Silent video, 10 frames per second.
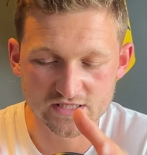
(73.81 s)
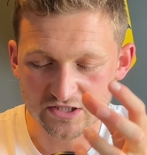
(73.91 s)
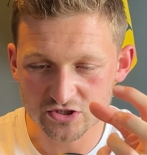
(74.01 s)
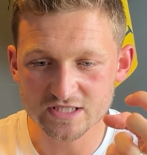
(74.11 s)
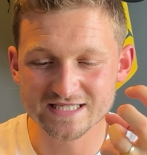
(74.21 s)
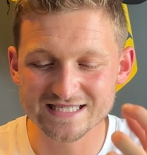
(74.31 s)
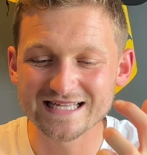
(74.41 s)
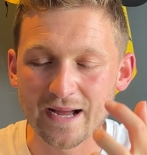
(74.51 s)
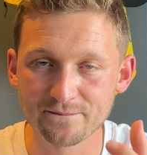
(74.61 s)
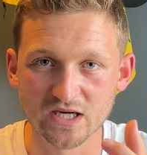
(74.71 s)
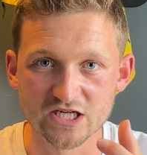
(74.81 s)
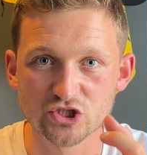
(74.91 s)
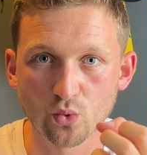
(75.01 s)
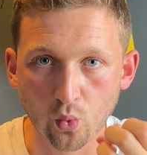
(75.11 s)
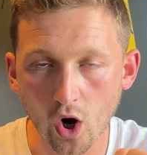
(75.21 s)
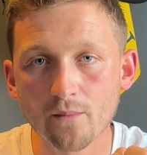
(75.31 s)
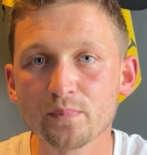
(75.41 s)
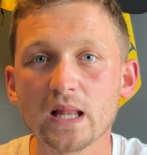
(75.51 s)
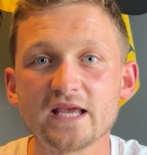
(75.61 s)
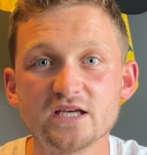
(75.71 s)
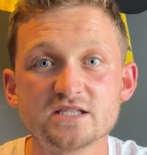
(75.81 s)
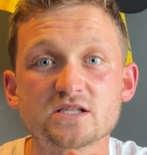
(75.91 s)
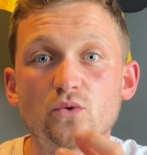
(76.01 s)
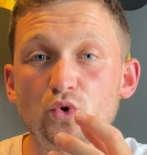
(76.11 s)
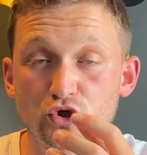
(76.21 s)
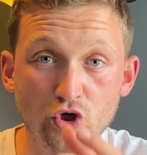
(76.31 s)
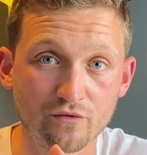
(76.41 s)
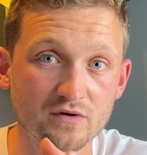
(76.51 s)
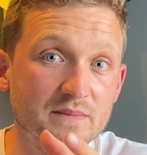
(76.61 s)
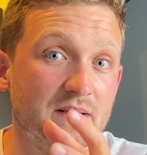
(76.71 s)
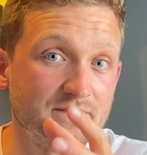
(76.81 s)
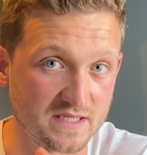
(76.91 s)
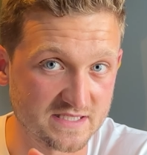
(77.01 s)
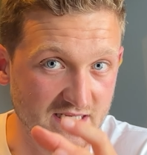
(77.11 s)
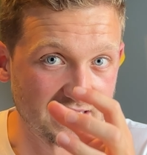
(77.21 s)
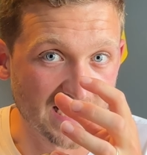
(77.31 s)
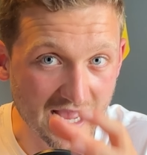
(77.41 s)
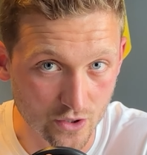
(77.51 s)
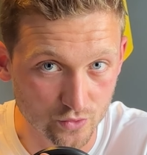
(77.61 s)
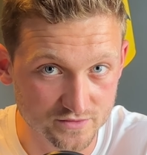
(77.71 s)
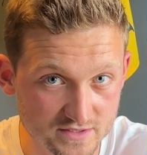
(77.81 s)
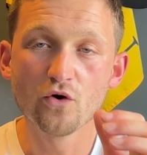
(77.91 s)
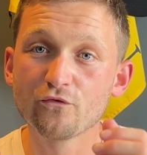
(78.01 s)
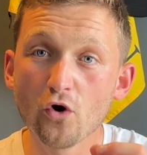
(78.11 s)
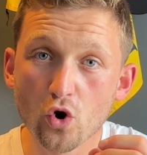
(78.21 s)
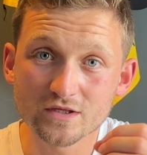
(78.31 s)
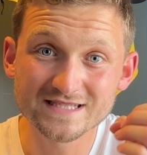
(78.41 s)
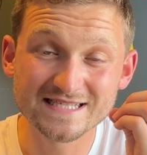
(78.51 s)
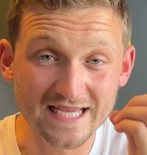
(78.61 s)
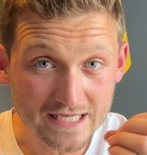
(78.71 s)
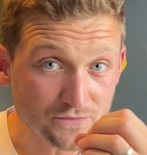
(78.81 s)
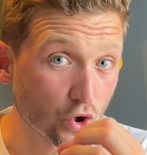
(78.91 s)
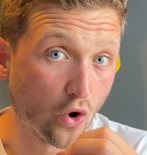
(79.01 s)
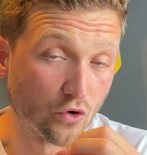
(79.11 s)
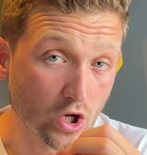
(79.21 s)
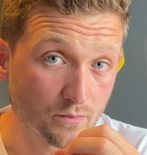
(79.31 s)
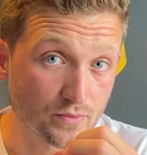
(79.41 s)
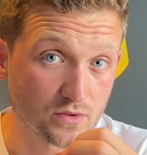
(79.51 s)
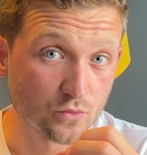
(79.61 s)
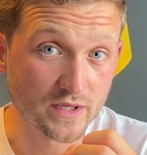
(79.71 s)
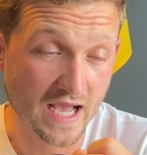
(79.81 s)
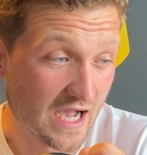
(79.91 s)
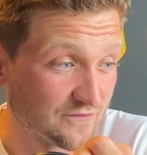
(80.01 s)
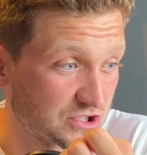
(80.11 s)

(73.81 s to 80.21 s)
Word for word: let's just establish what players would currently be missing out. For Team Europe, we have